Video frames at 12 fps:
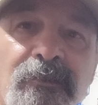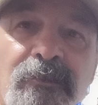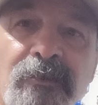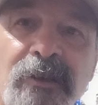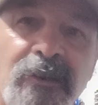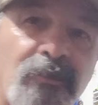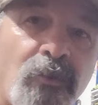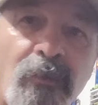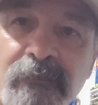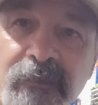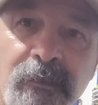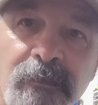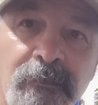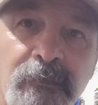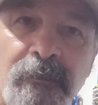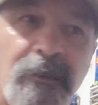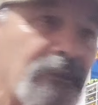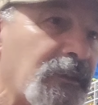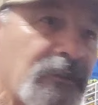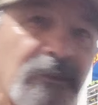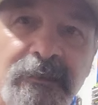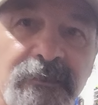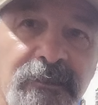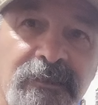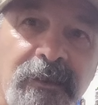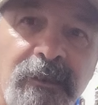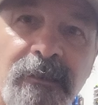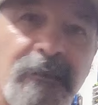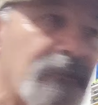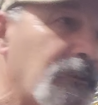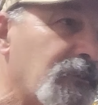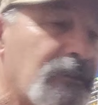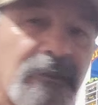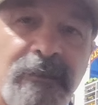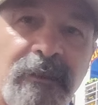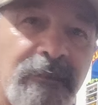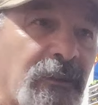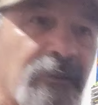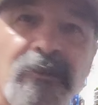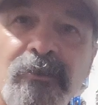you got a Nova, and then you get this car, and then you get now you're